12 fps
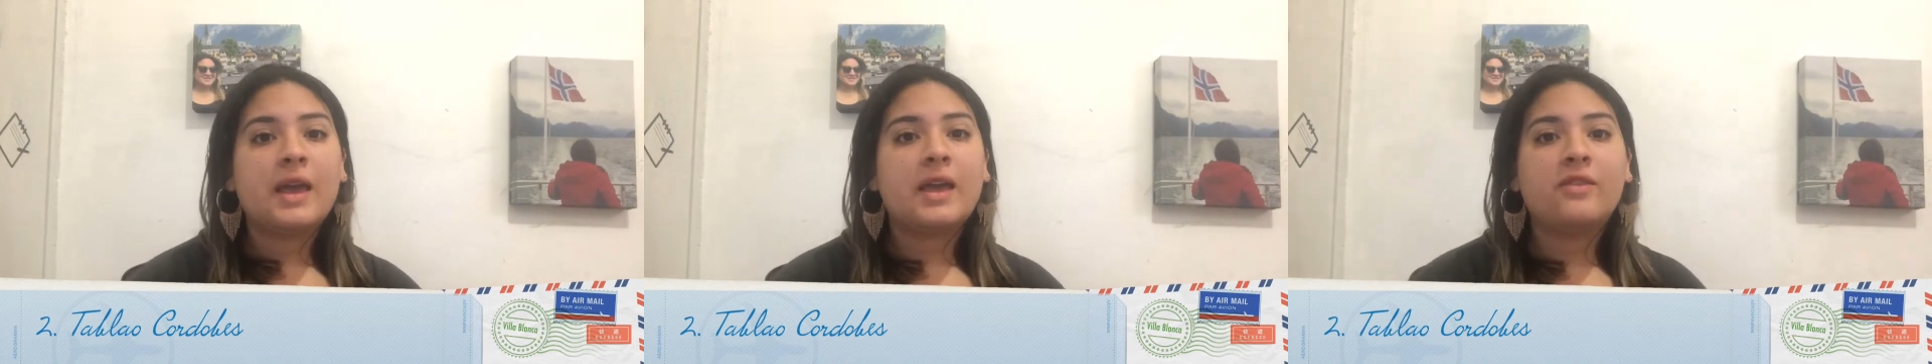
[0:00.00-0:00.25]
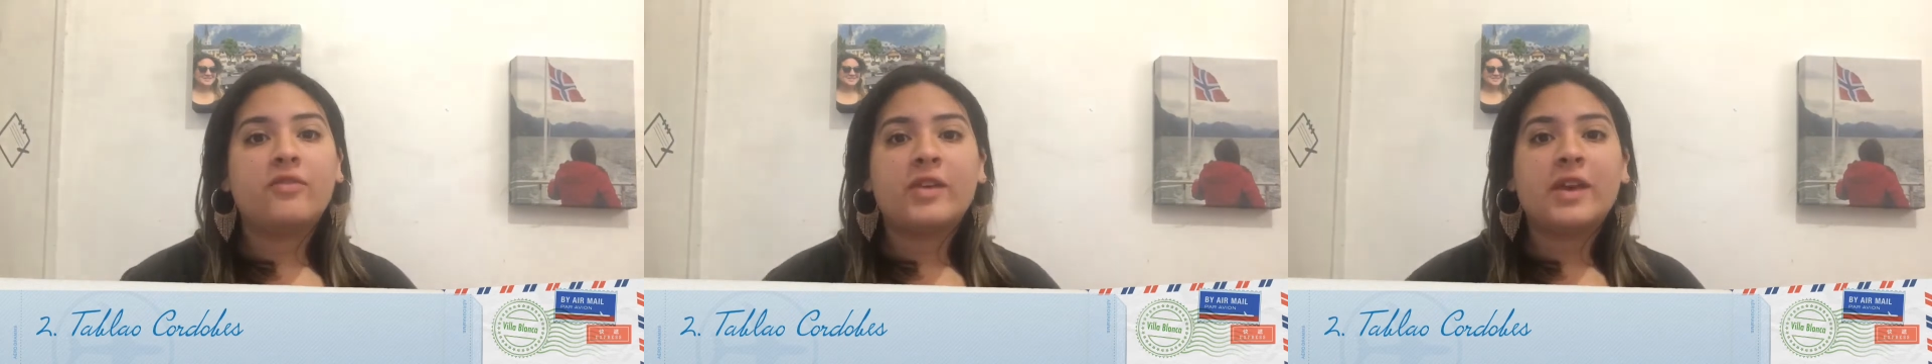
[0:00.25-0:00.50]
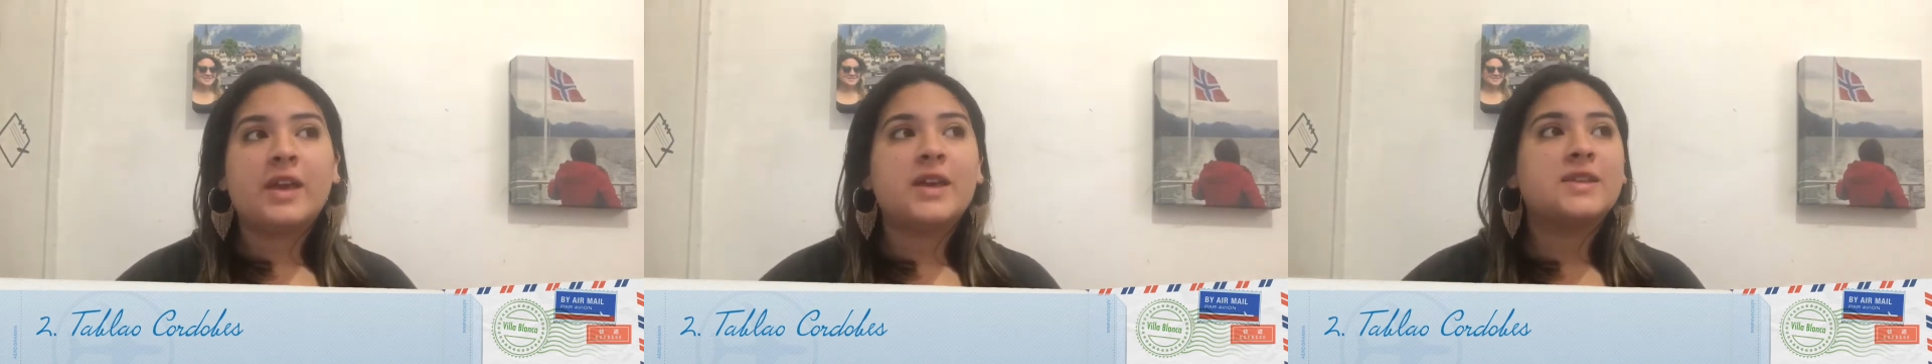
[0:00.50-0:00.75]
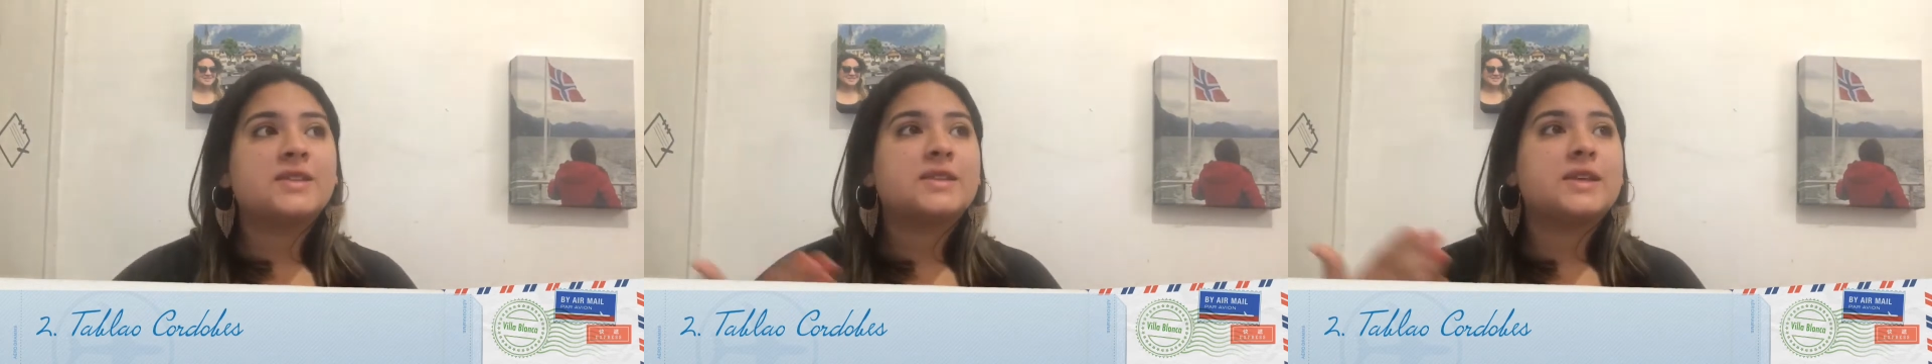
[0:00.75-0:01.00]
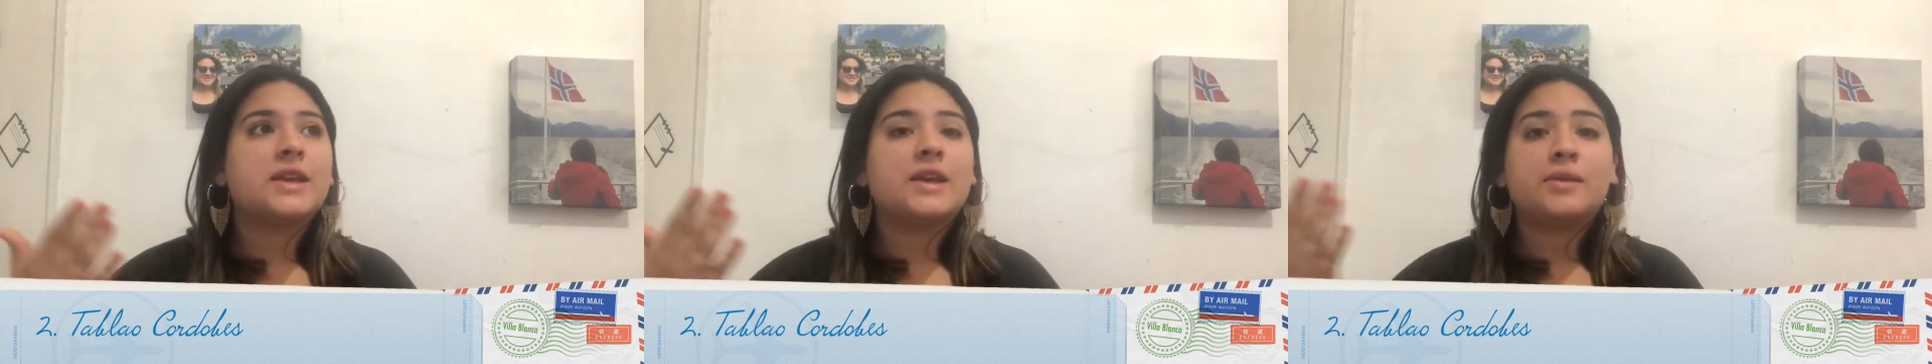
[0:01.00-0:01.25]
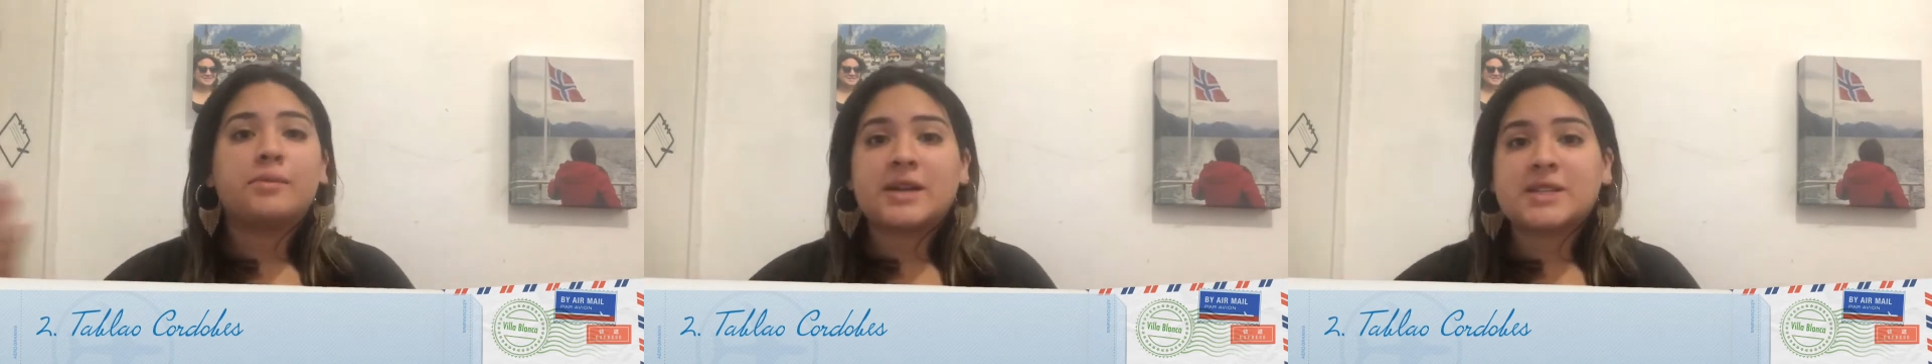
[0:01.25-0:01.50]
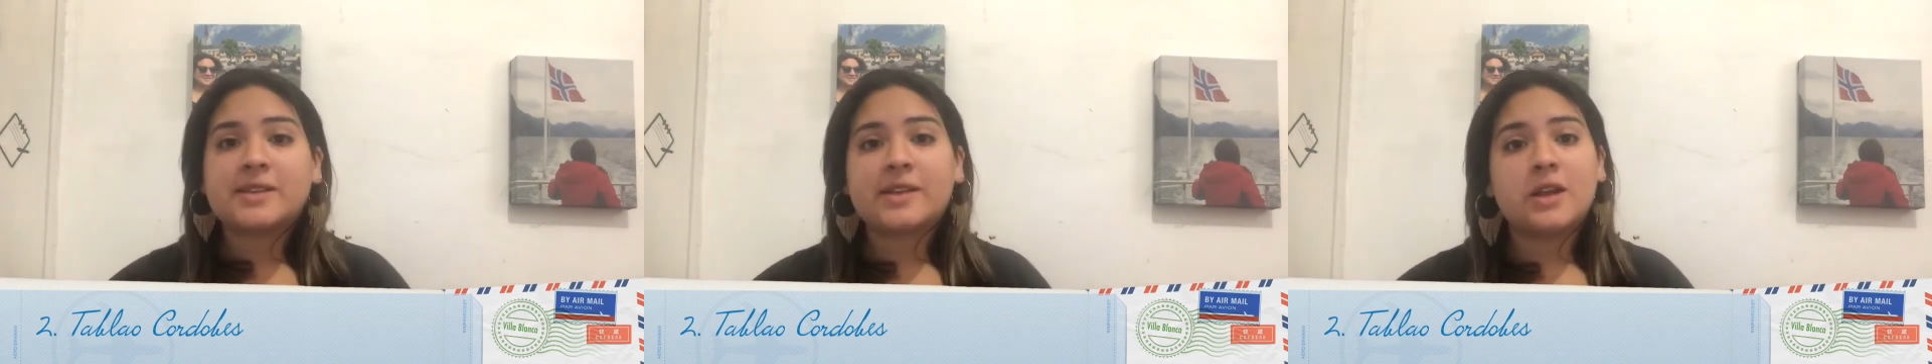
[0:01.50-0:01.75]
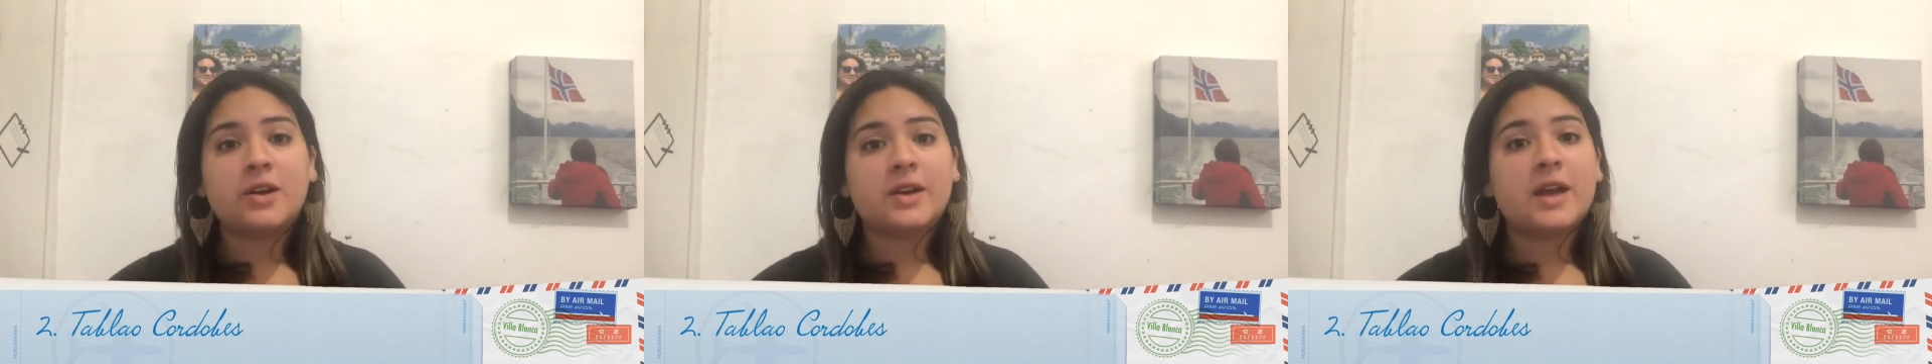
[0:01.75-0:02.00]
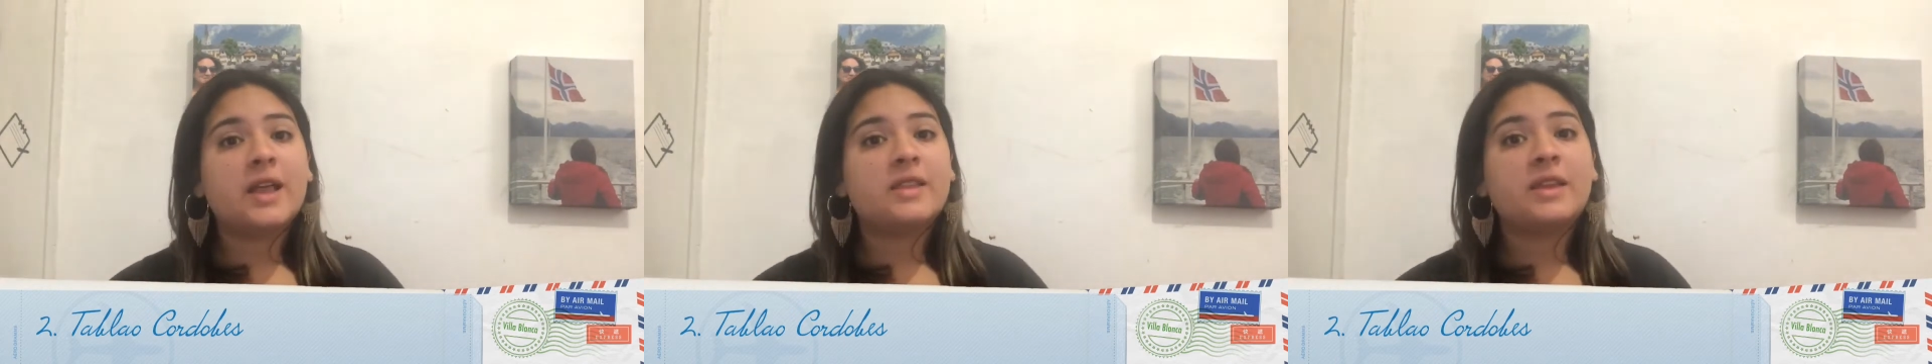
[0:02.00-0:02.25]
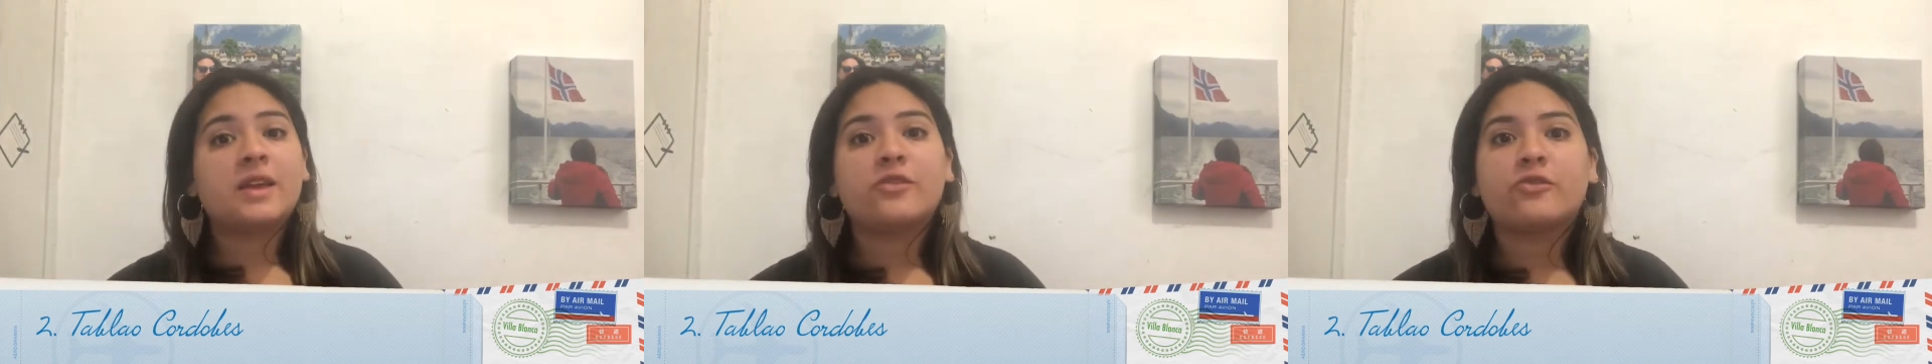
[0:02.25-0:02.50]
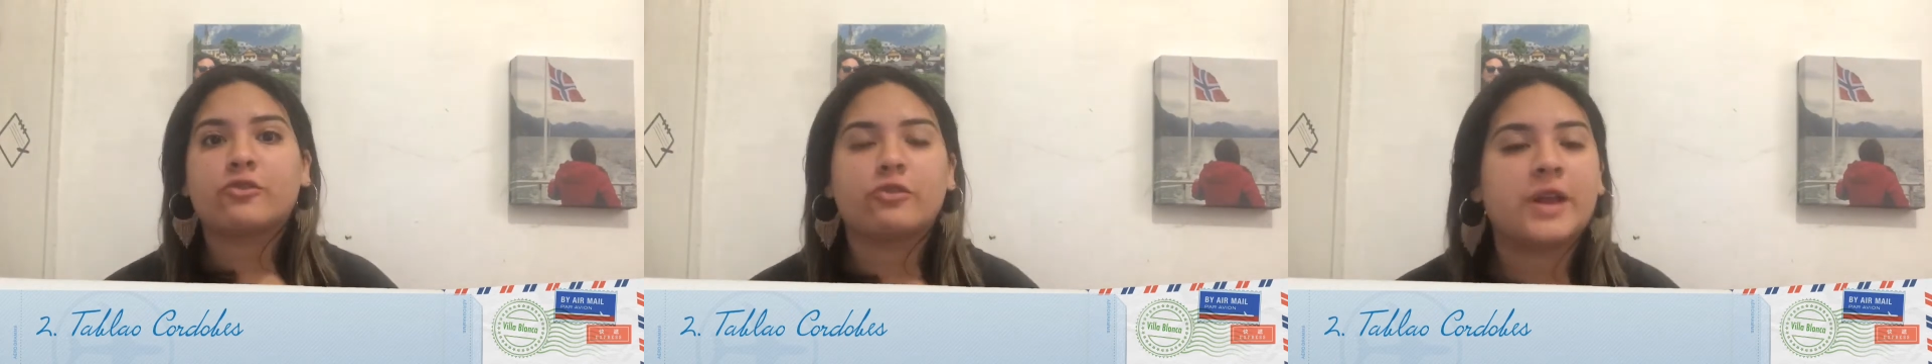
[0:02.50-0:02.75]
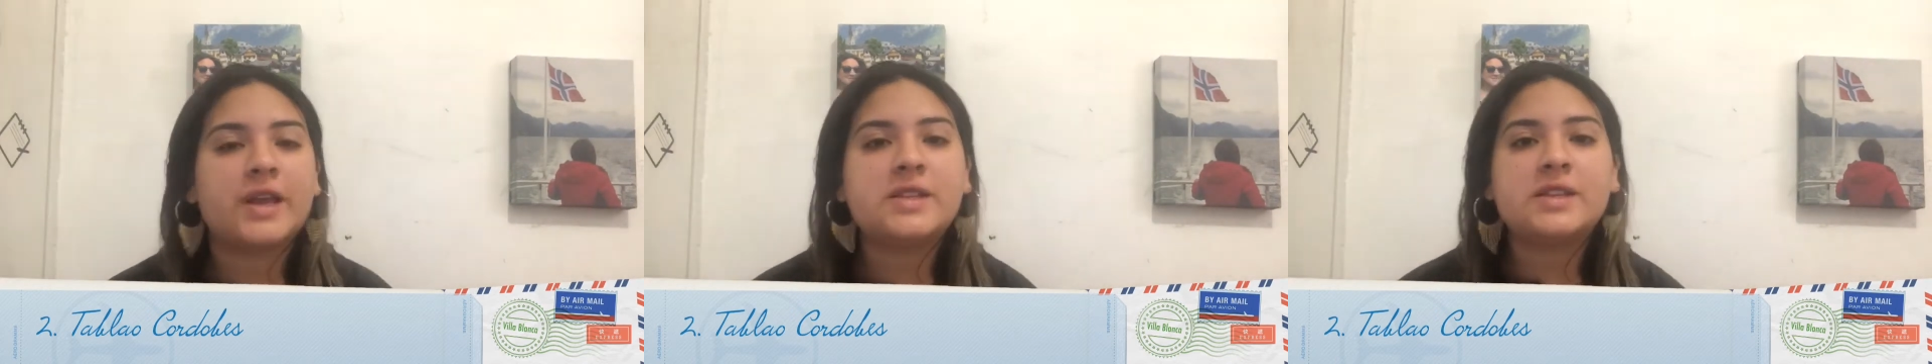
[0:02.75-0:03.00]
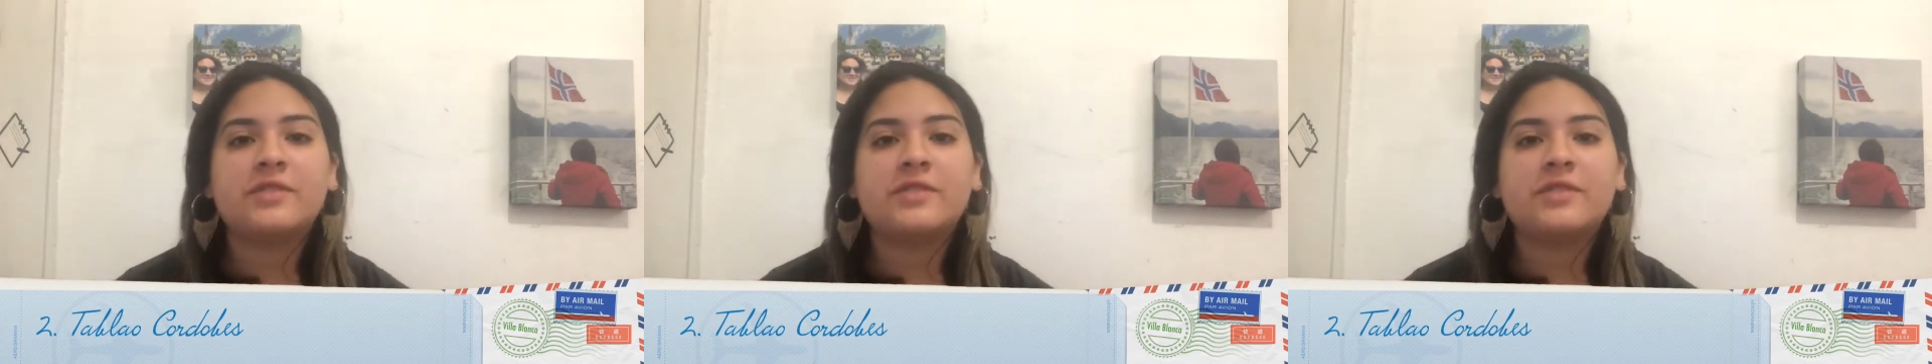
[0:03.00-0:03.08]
If it's in Barcelona, then great.